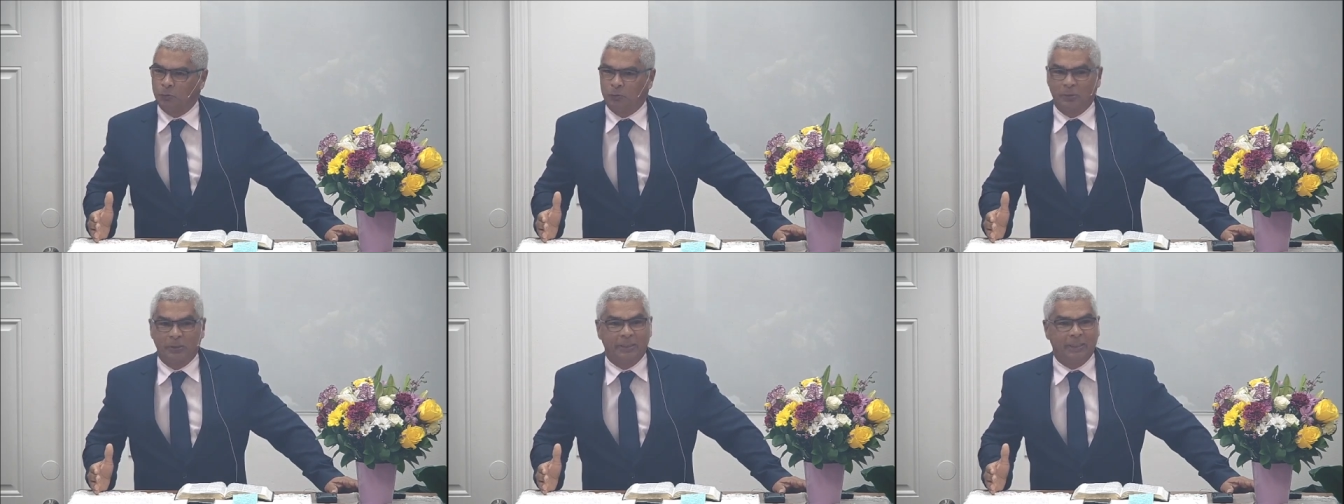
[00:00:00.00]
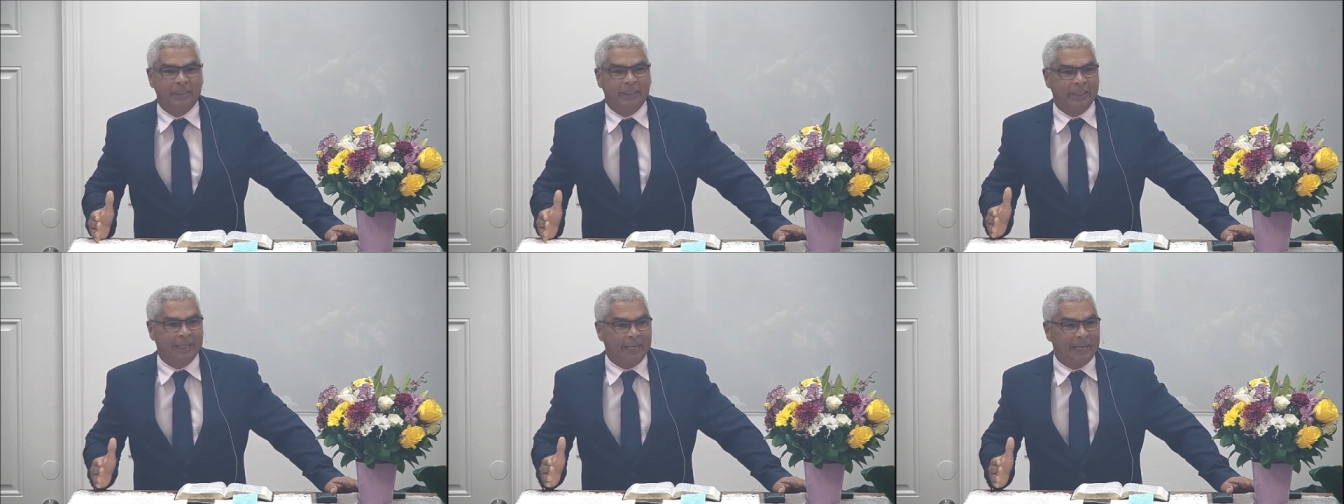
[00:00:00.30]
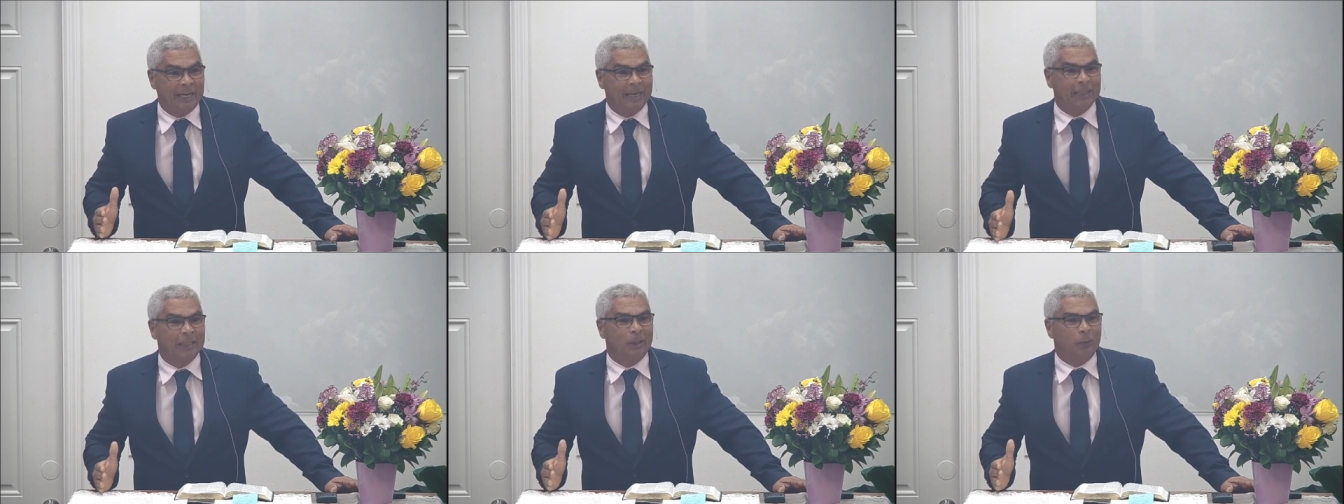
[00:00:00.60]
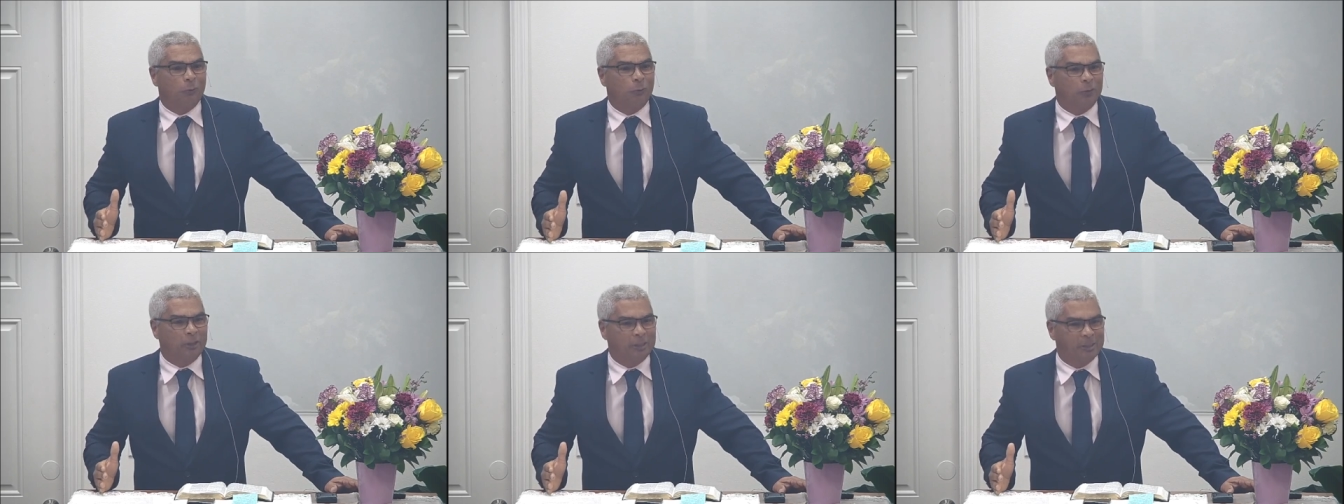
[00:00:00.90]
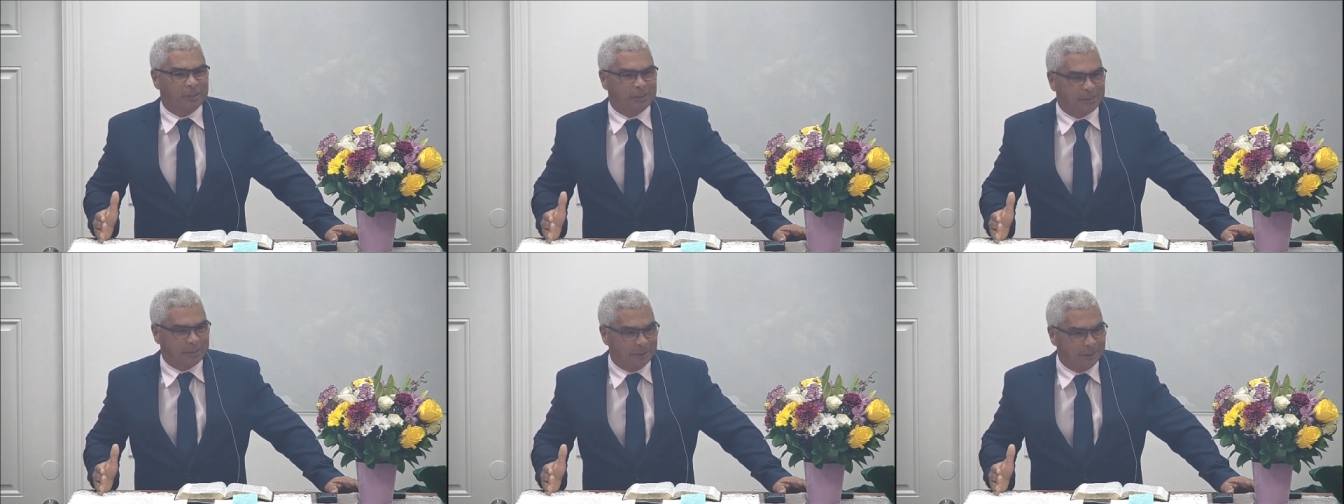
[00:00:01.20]
about the God,
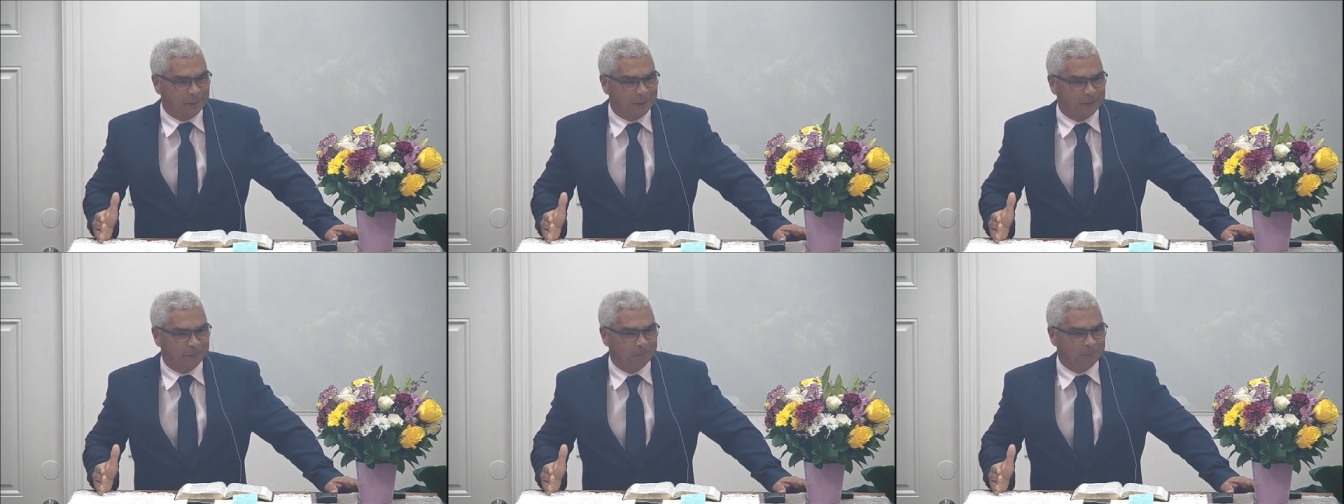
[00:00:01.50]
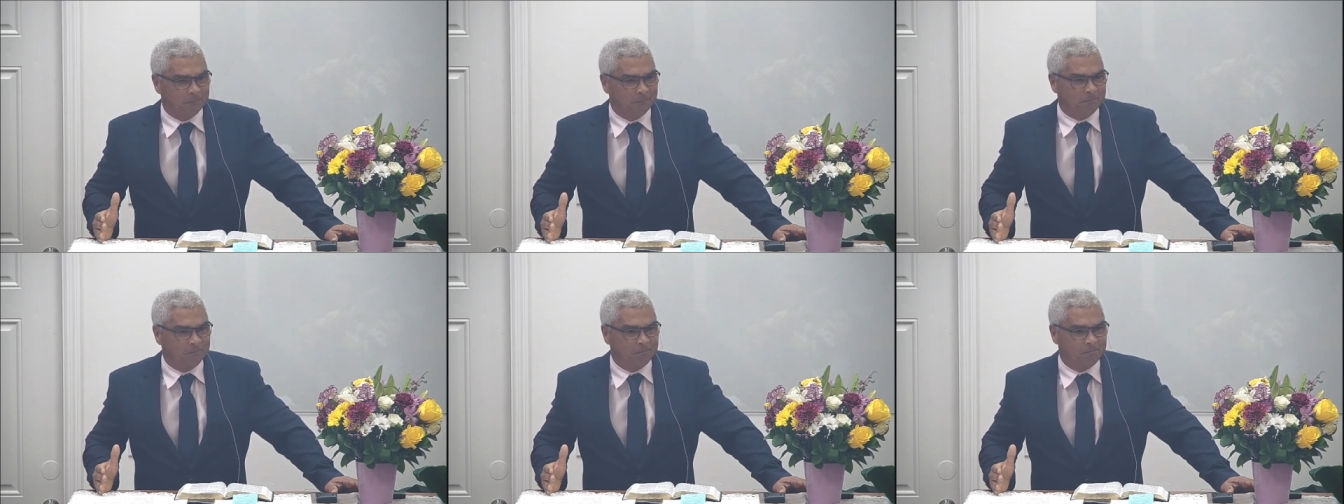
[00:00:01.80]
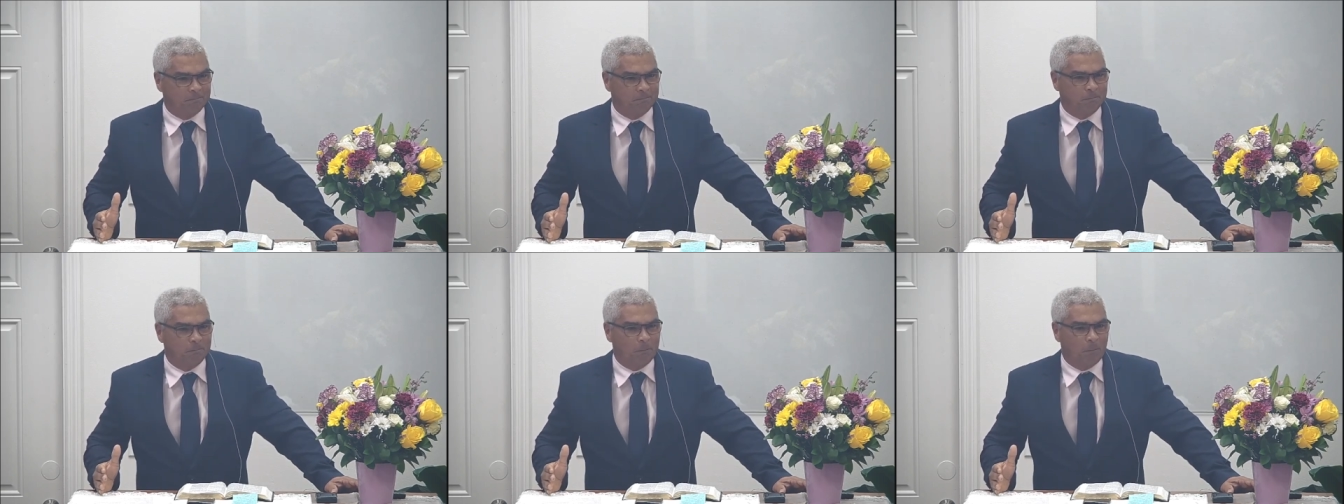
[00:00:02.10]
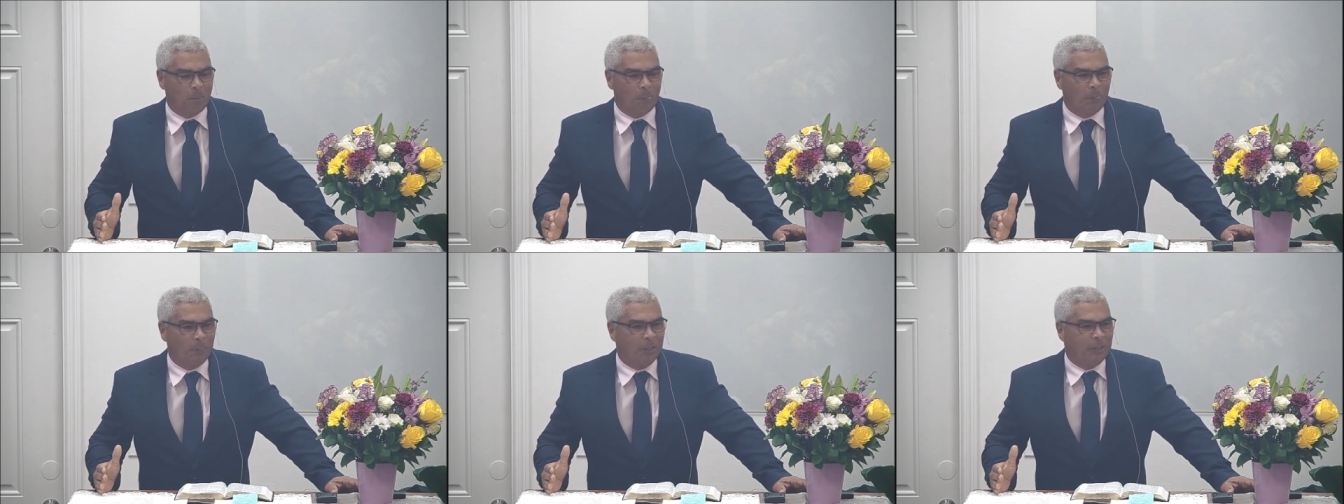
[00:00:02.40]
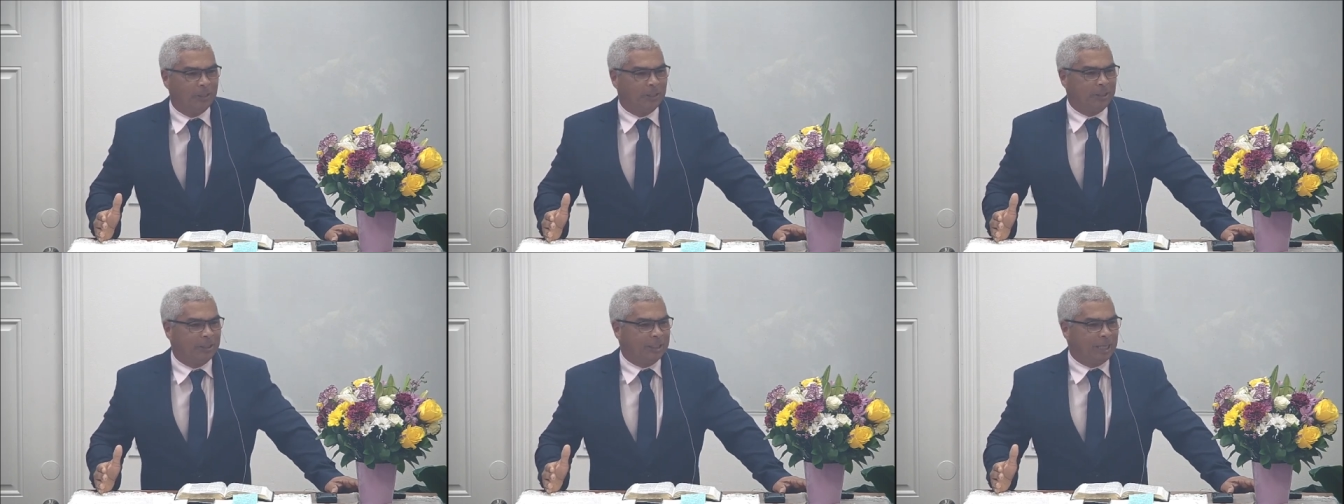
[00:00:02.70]
regarding the God that
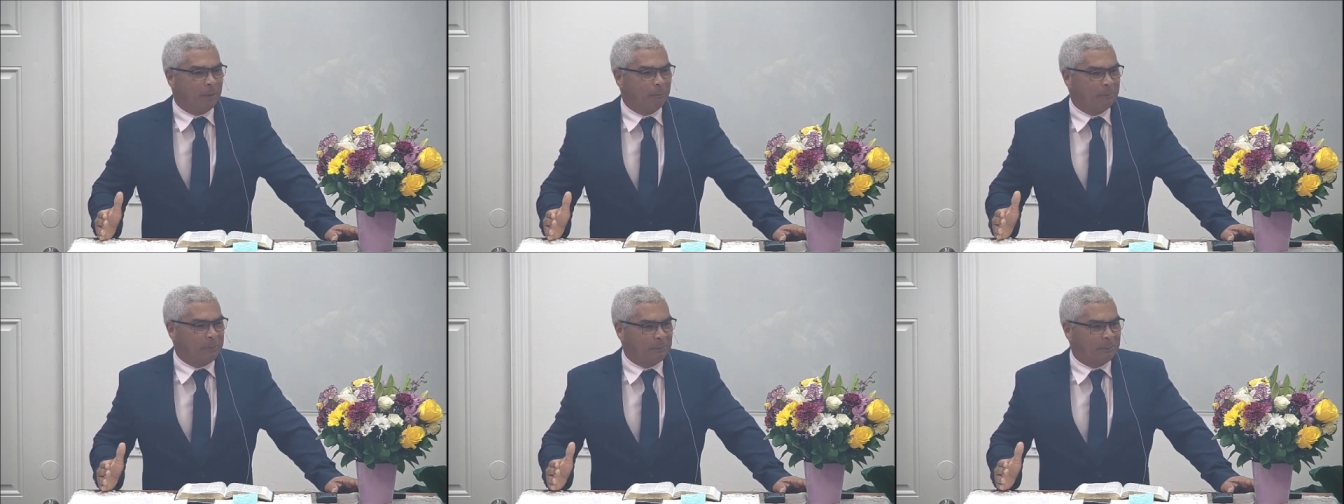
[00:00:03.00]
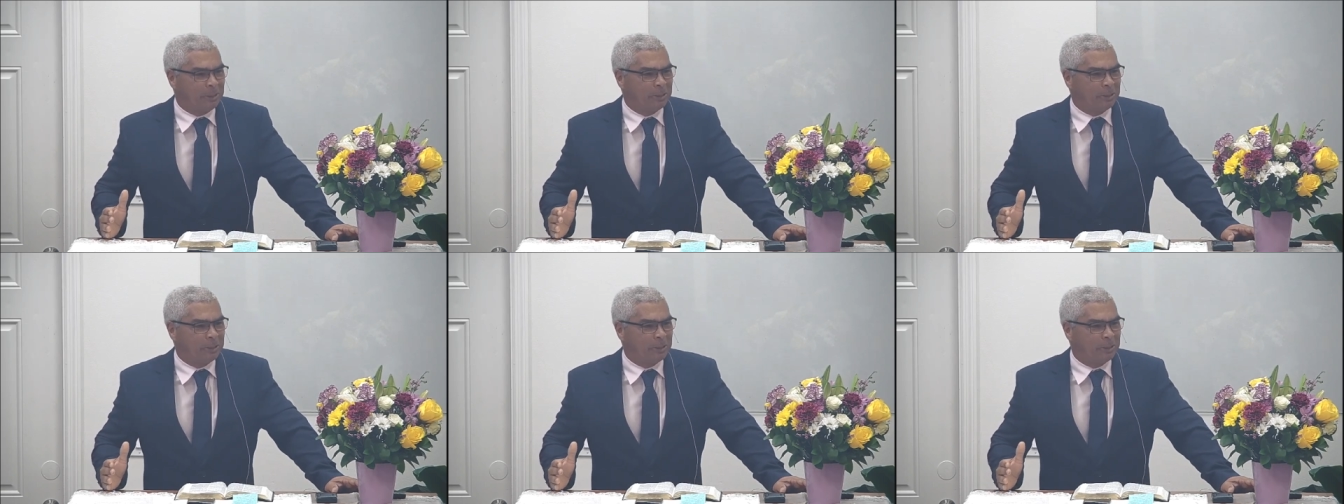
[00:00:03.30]
she knew.